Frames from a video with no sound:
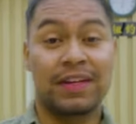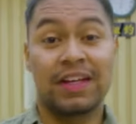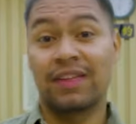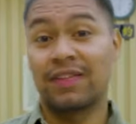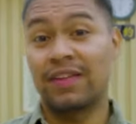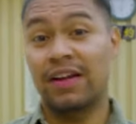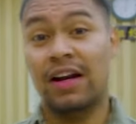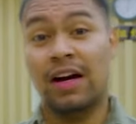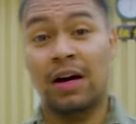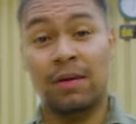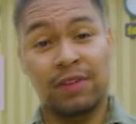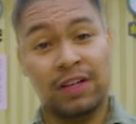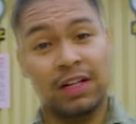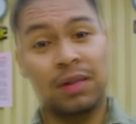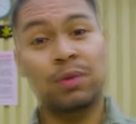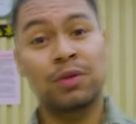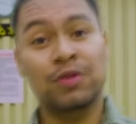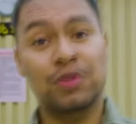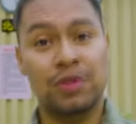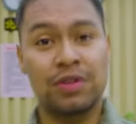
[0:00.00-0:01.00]
They're
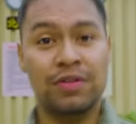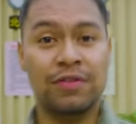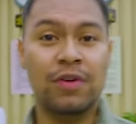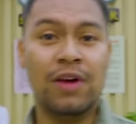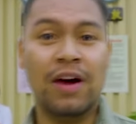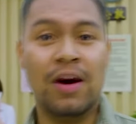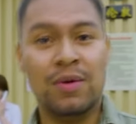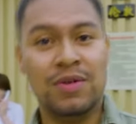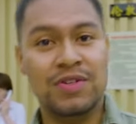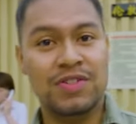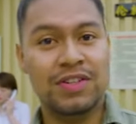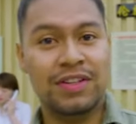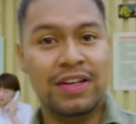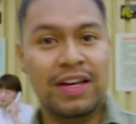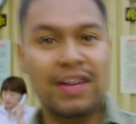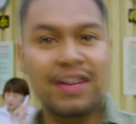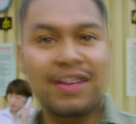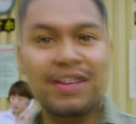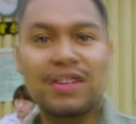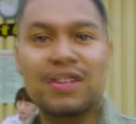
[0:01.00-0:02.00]
available 24 hours a day,
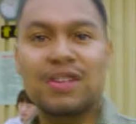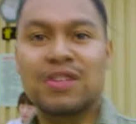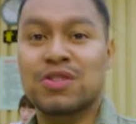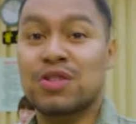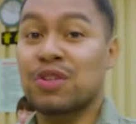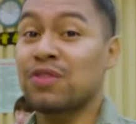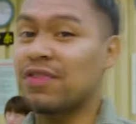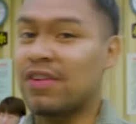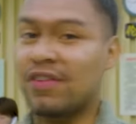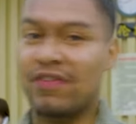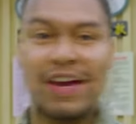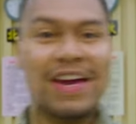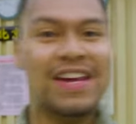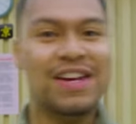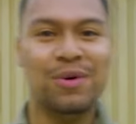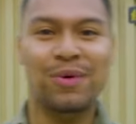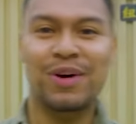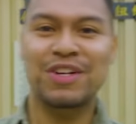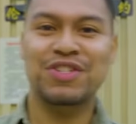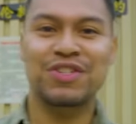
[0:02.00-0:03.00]
so if you have any
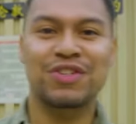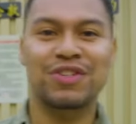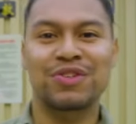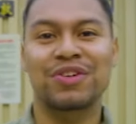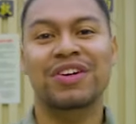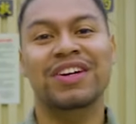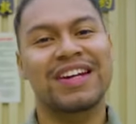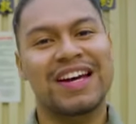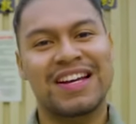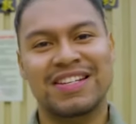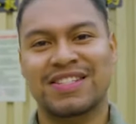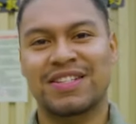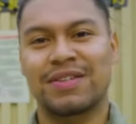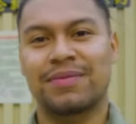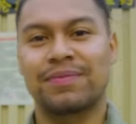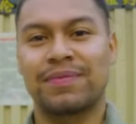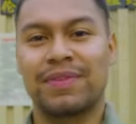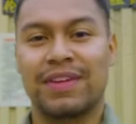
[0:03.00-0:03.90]
question, you can ask them.